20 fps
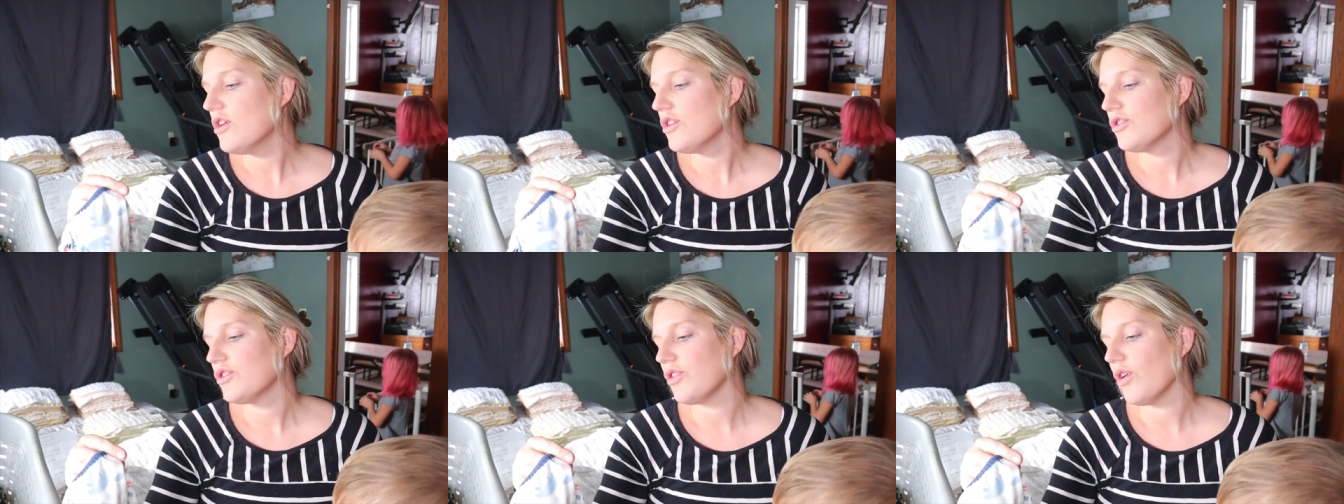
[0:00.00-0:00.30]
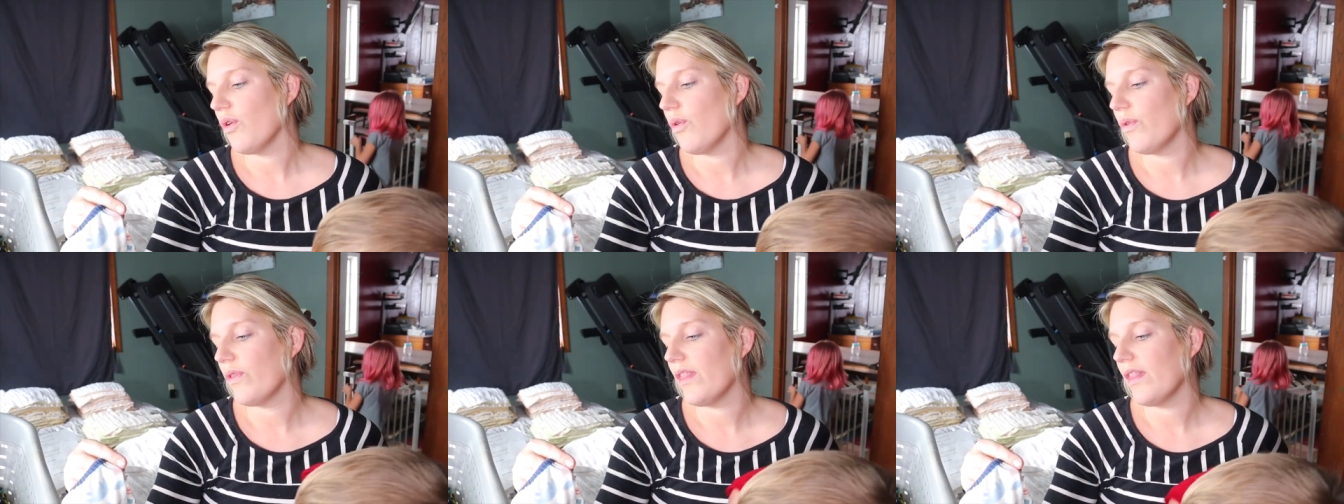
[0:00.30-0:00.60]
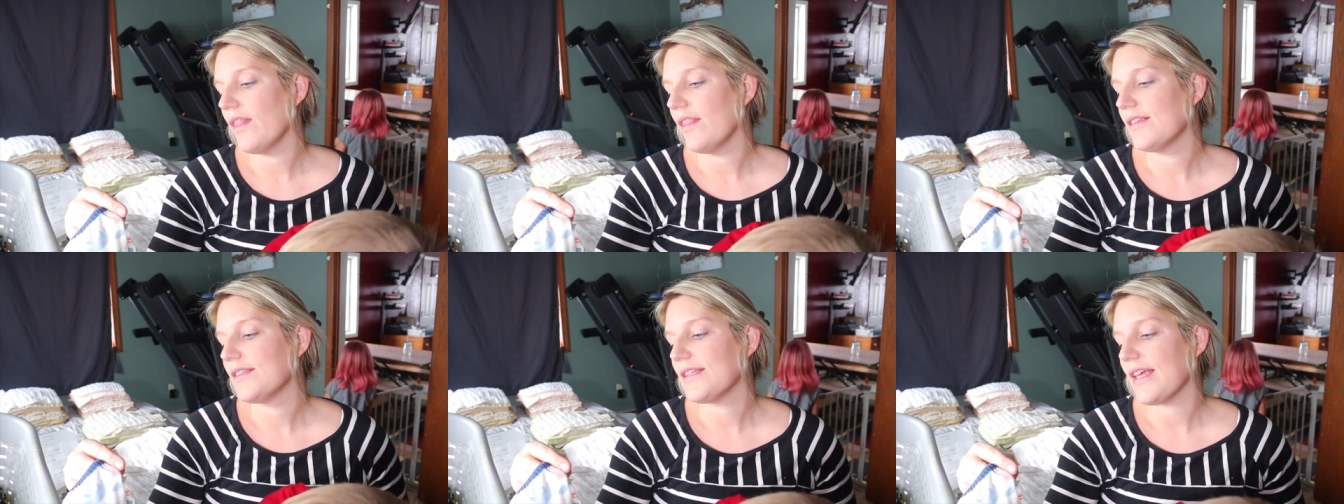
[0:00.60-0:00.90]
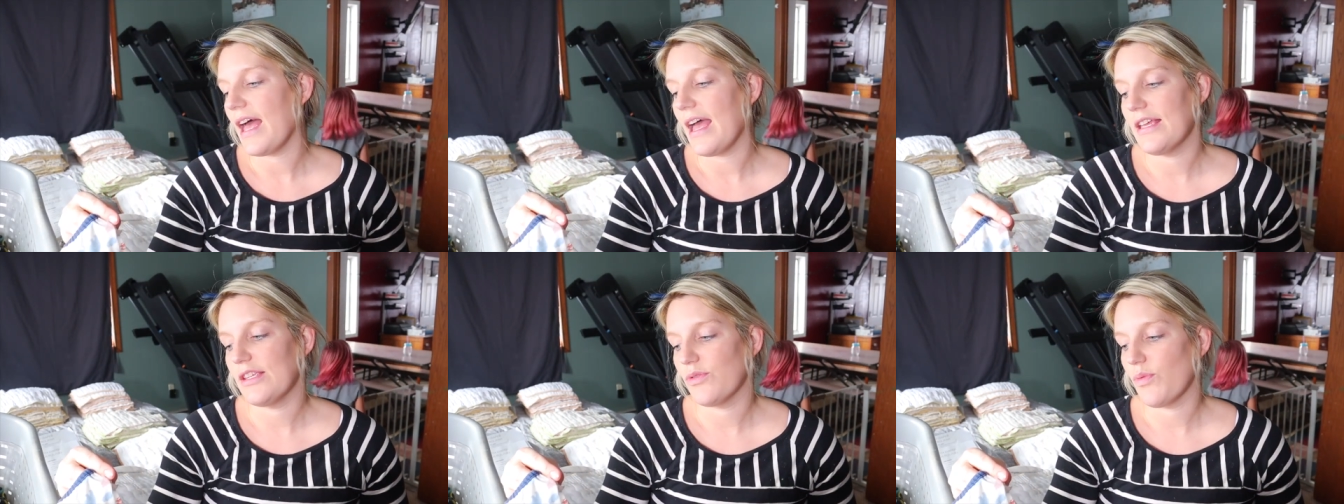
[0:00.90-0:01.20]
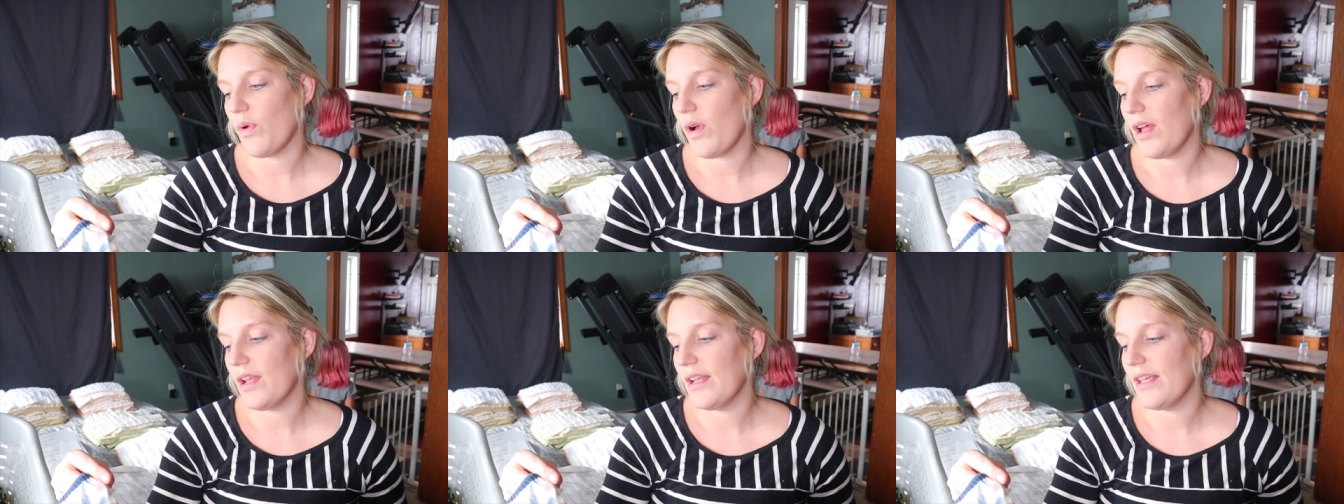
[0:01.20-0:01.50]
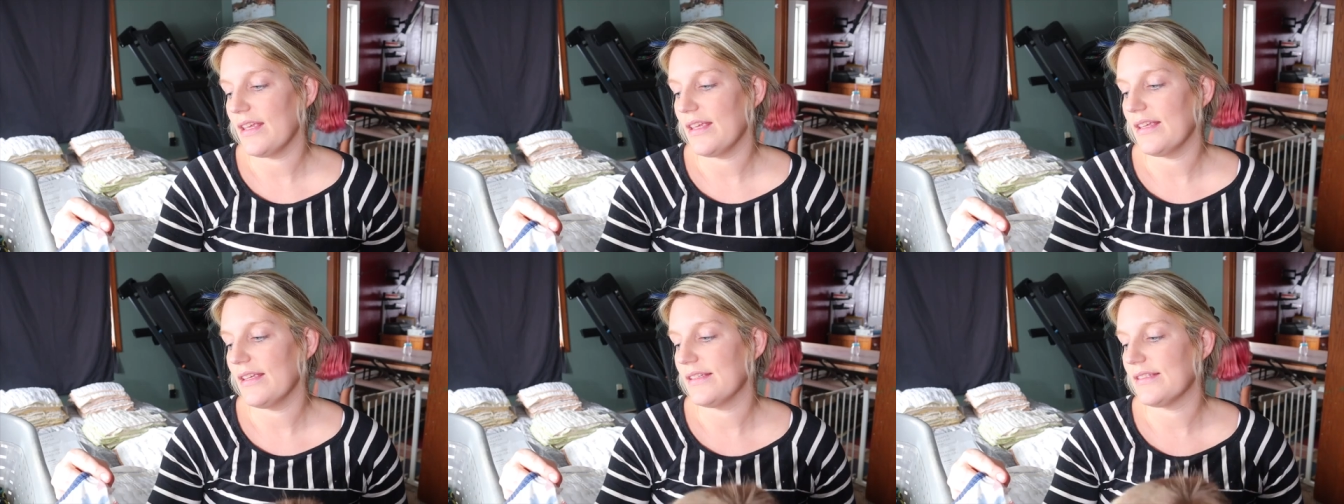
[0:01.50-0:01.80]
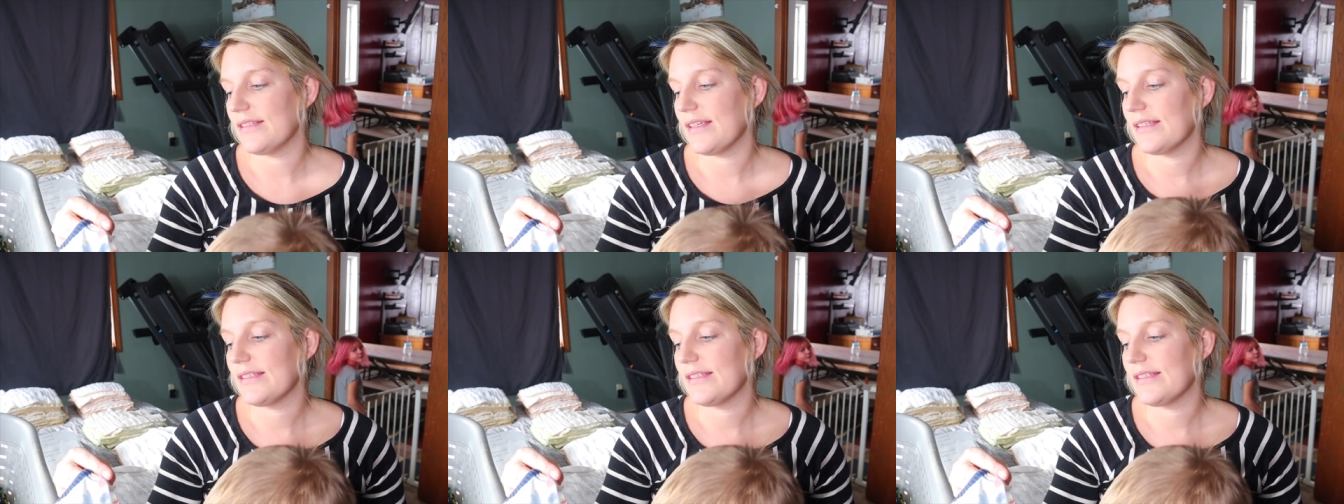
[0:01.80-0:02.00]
So size one is